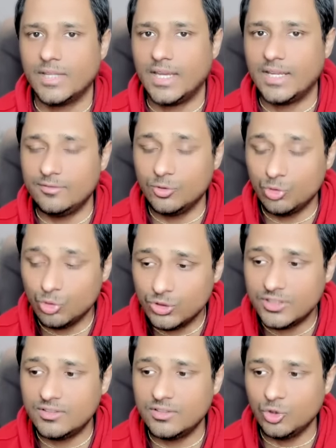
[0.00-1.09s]
and if you do
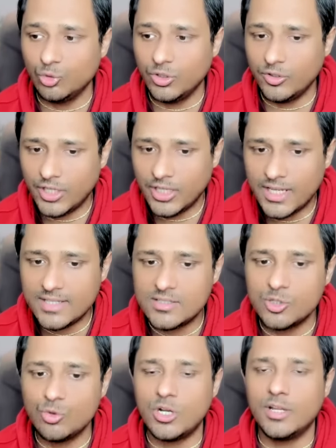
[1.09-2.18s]
this you will realize
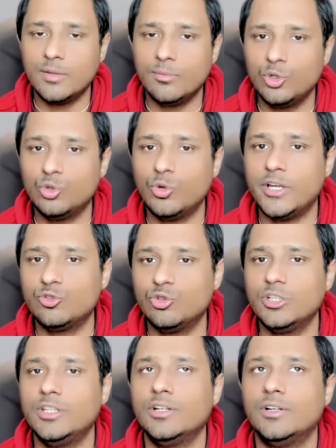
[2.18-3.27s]
you are able to
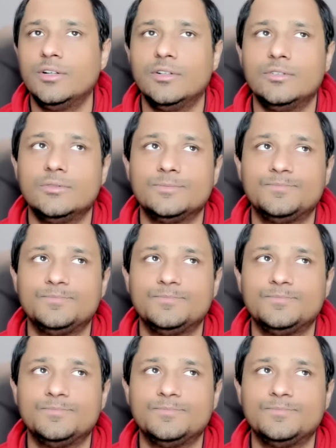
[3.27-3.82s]
actually uh,